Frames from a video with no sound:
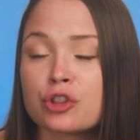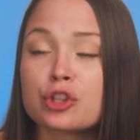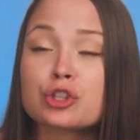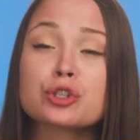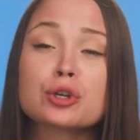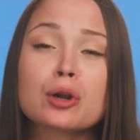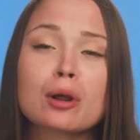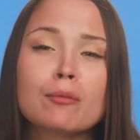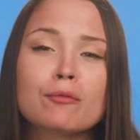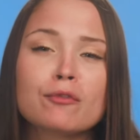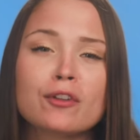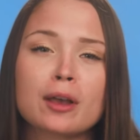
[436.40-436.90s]
The
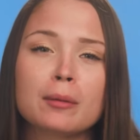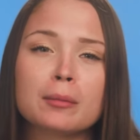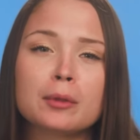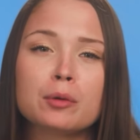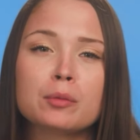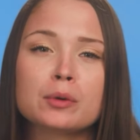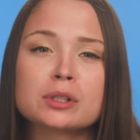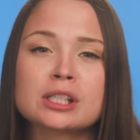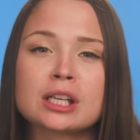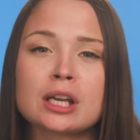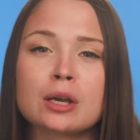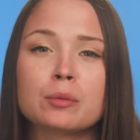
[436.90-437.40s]
Durham family
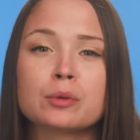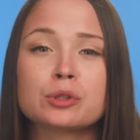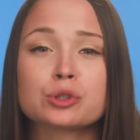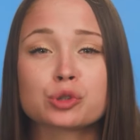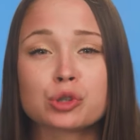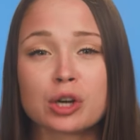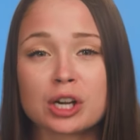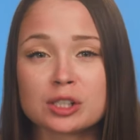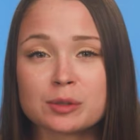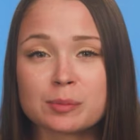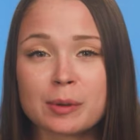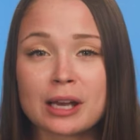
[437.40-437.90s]
was hit with
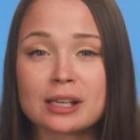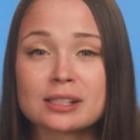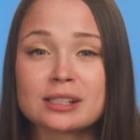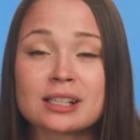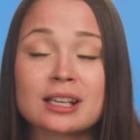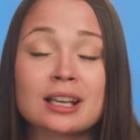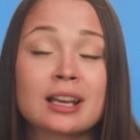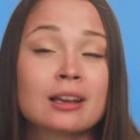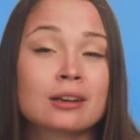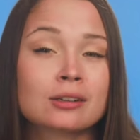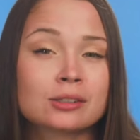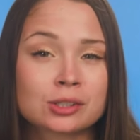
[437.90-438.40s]

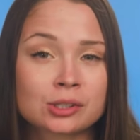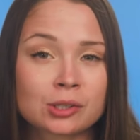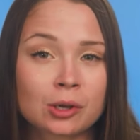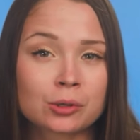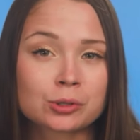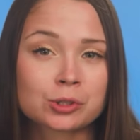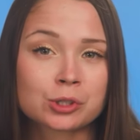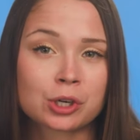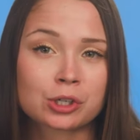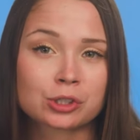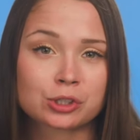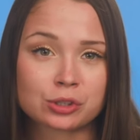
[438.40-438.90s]
trespassing and
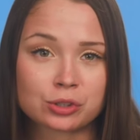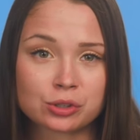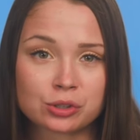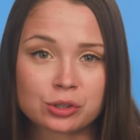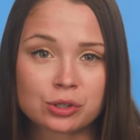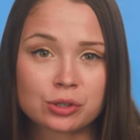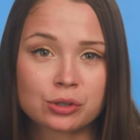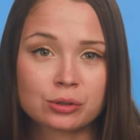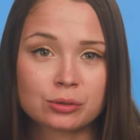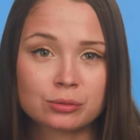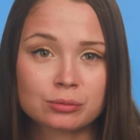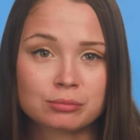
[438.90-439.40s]
assault charges
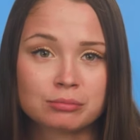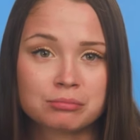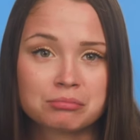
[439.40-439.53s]
too.